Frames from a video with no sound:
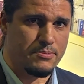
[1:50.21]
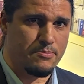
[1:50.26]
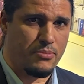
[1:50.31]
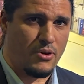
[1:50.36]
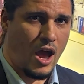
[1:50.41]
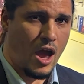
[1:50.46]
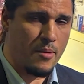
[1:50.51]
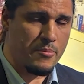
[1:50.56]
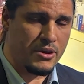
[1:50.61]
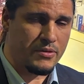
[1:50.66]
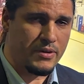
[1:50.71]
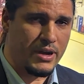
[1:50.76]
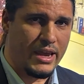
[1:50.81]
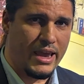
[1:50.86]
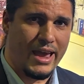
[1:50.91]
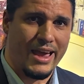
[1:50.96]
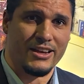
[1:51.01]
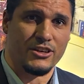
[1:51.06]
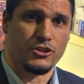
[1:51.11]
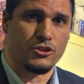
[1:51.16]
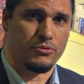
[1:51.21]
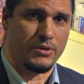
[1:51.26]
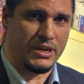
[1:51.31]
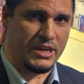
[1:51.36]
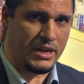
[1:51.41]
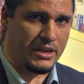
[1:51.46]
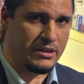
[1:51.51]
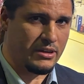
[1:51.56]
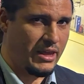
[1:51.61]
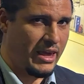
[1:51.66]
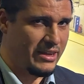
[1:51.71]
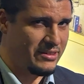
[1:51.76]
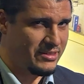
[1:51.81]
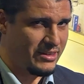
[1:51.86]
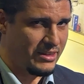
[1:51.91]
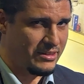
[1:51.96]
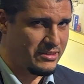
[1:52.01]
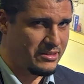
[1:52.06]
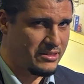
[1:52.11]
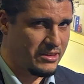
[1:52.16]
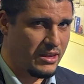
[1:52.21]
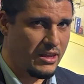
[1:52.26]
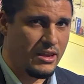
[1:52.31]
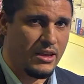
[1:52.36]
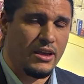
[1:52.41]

primary and critical assets.